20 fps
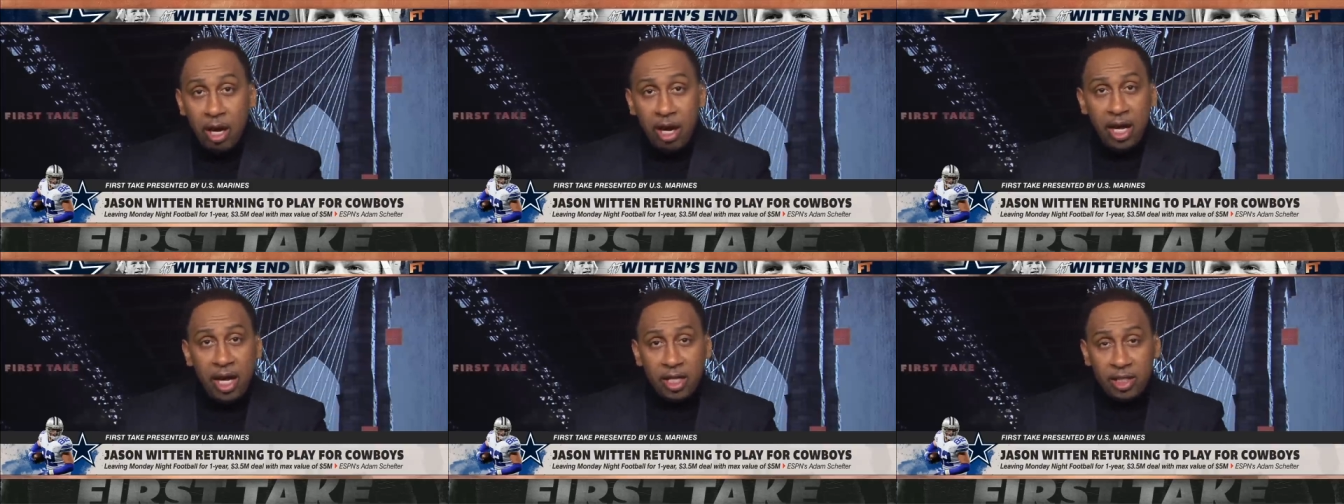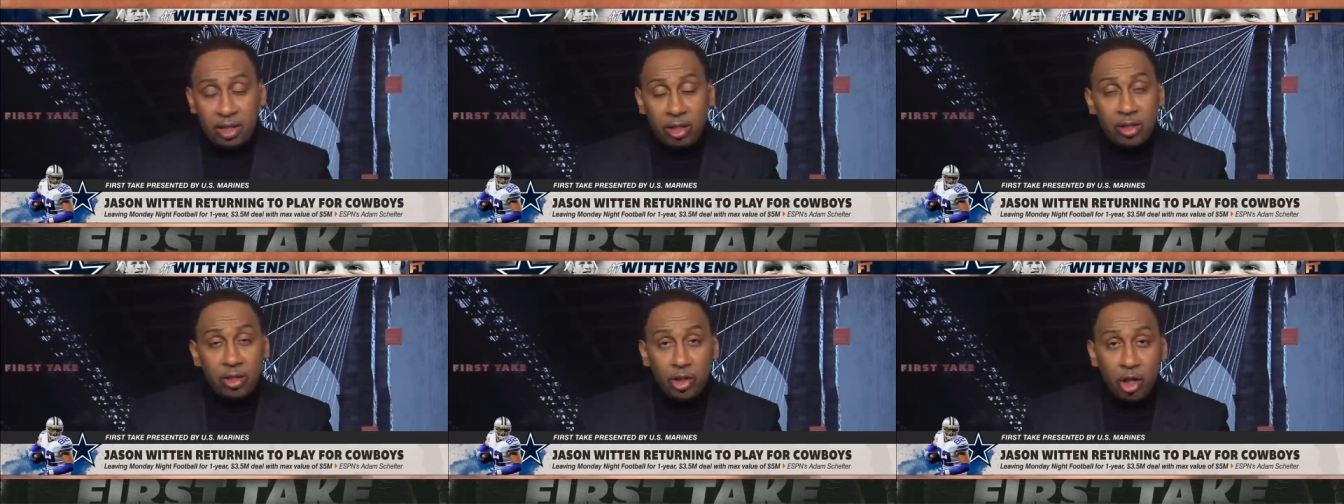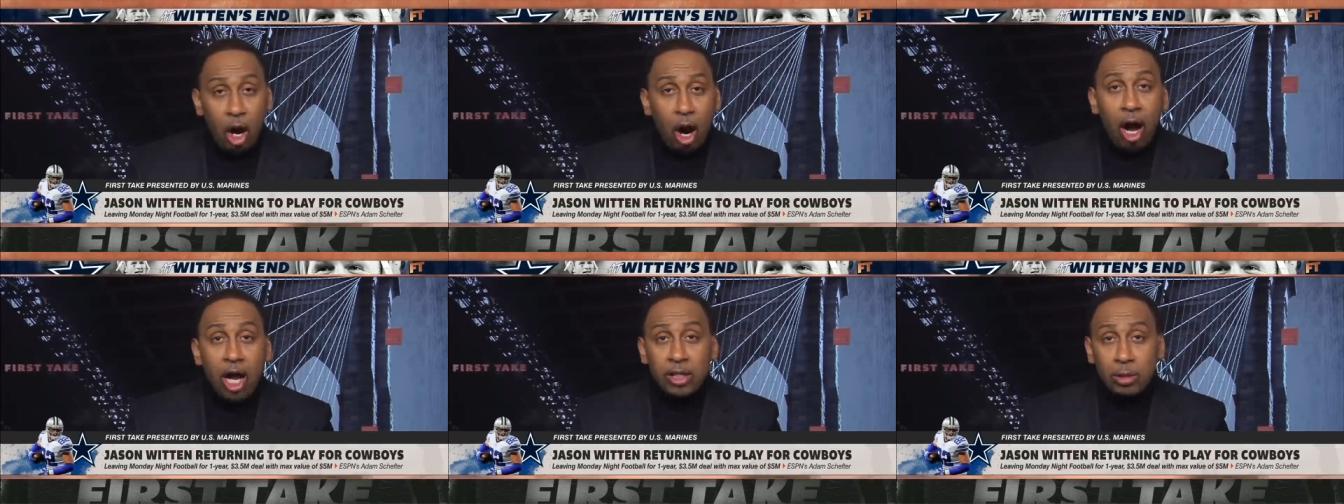His
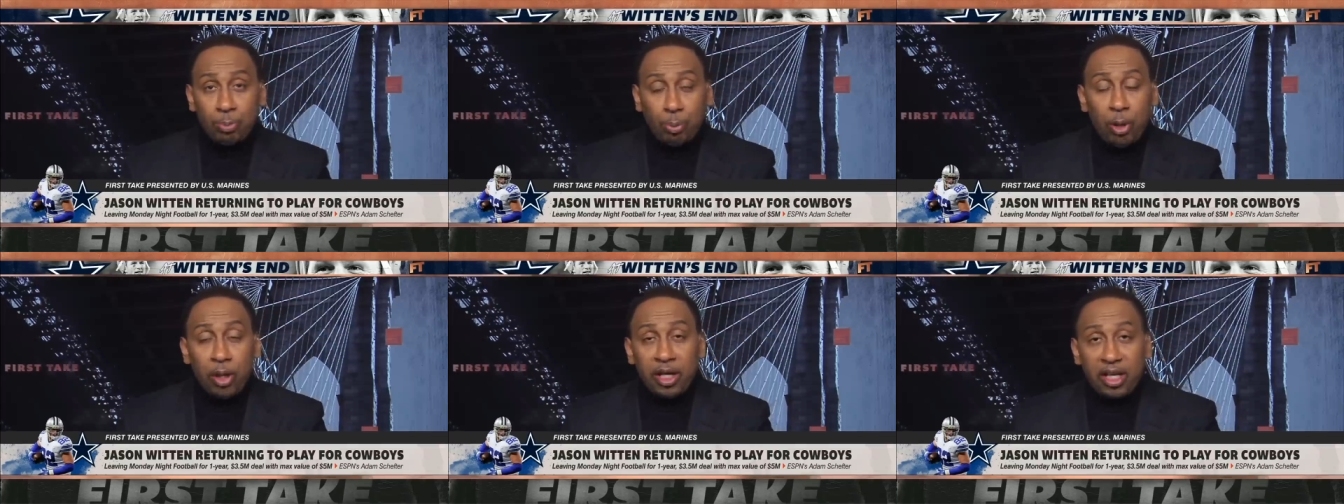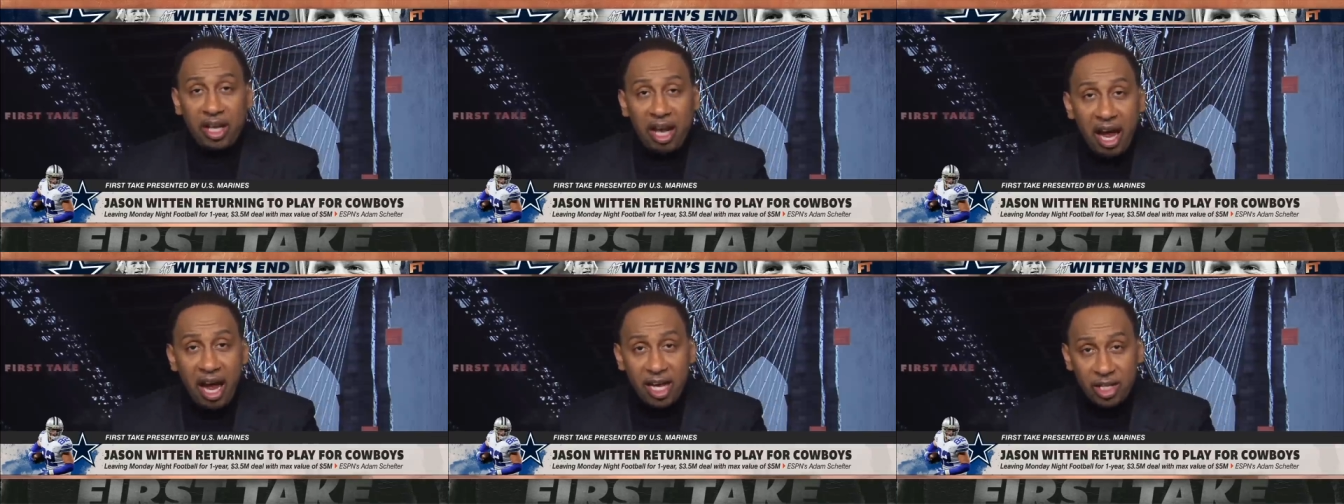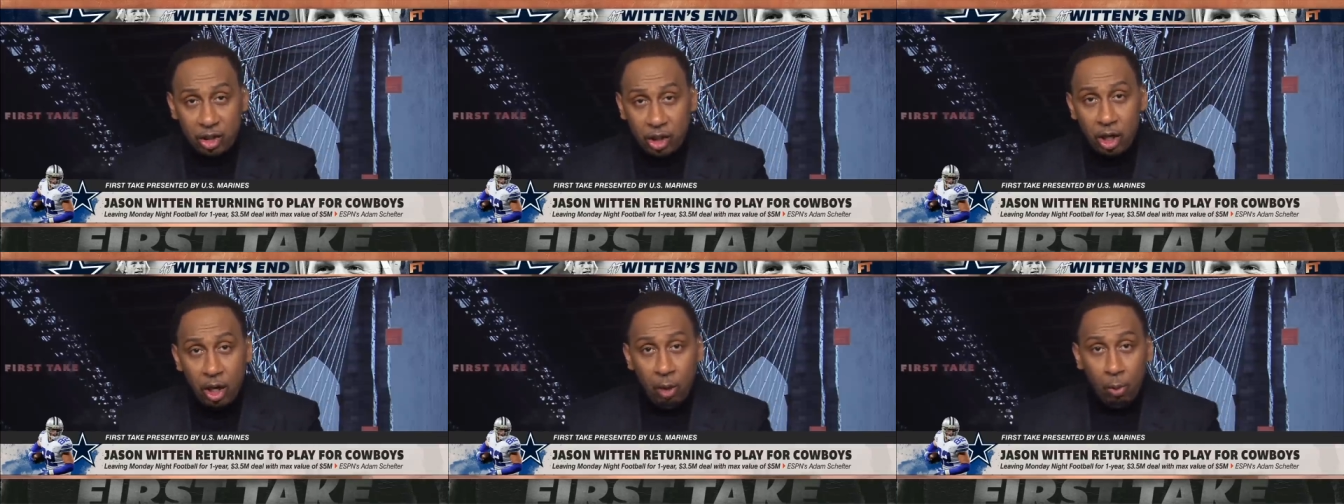yards per
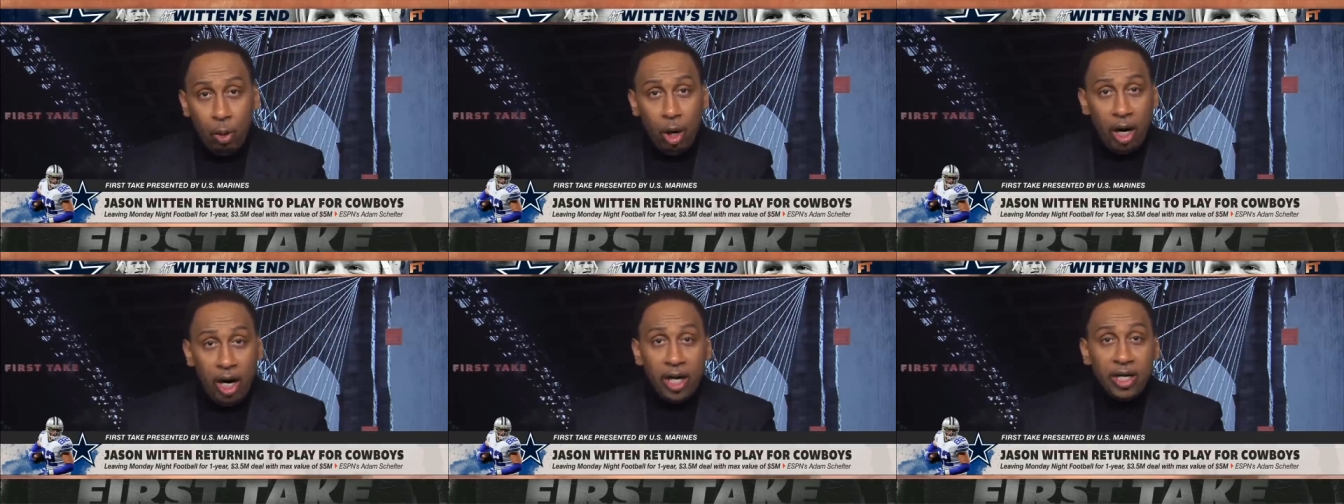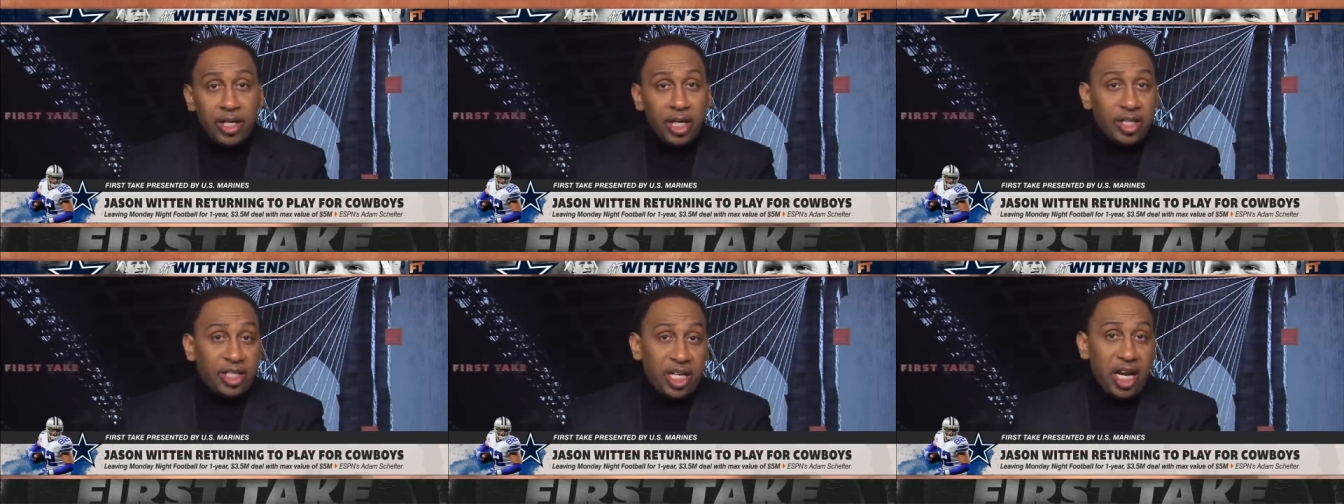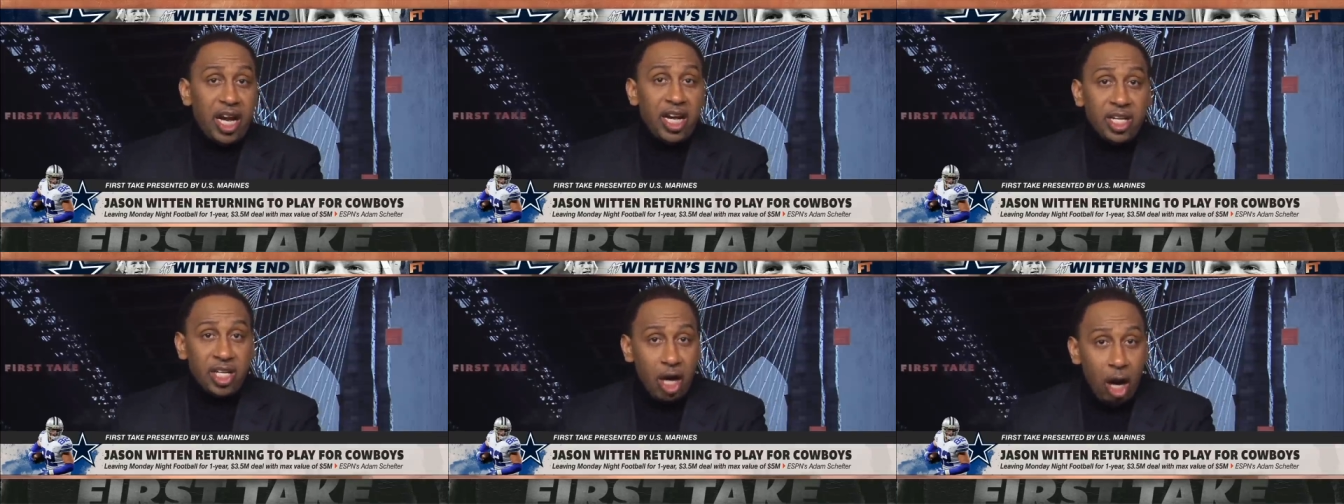catch were under
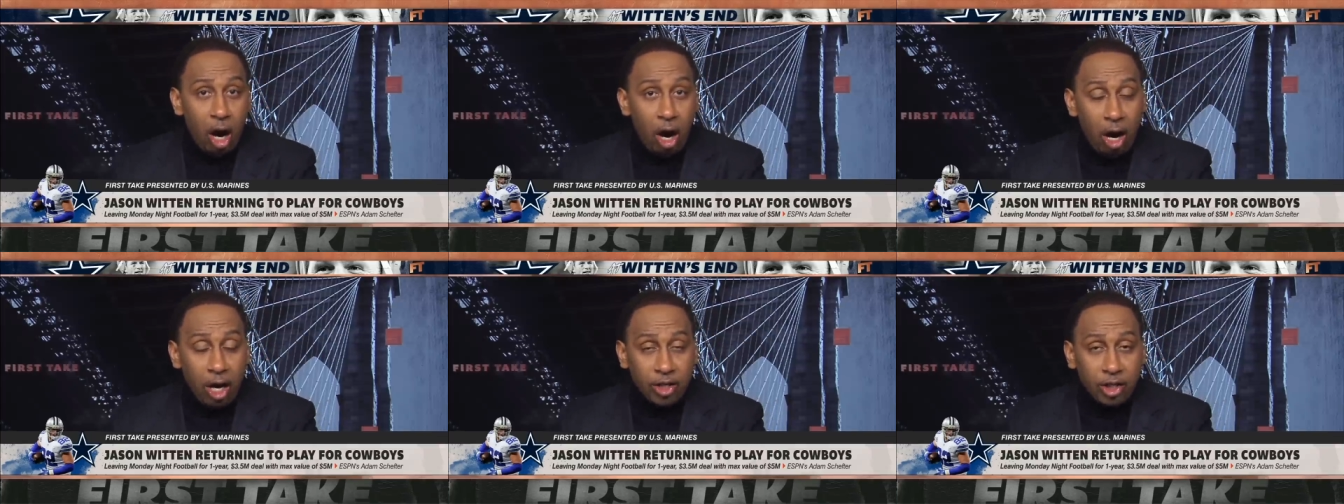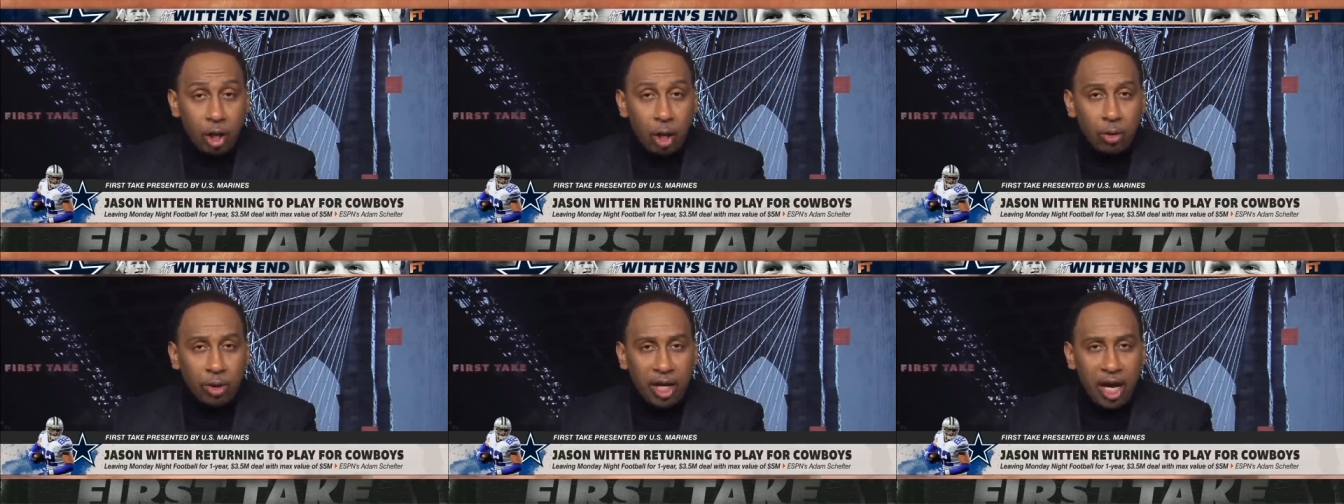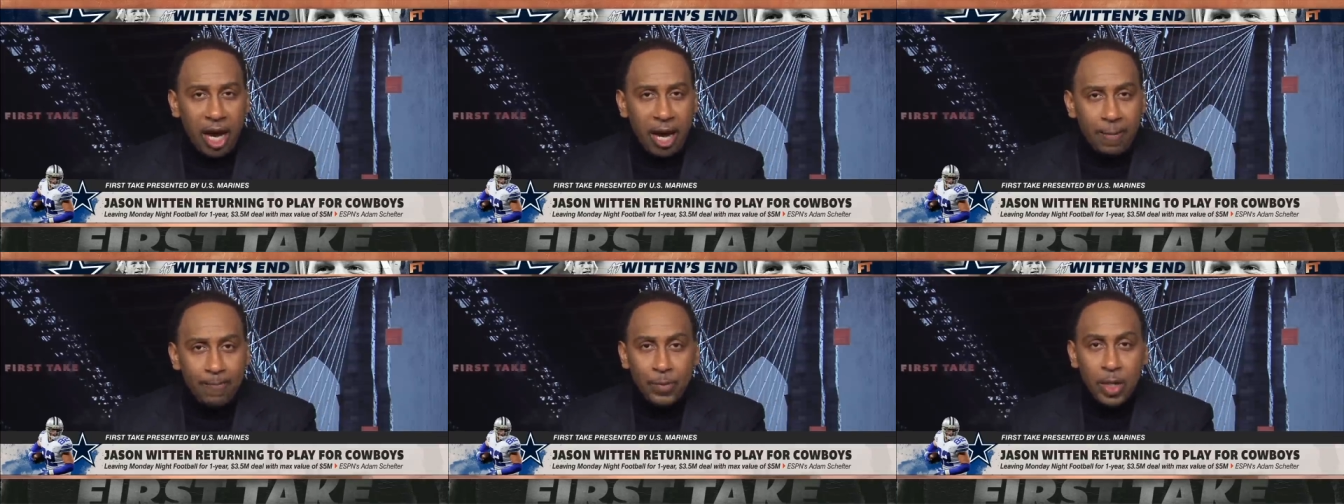10 yards. Okay,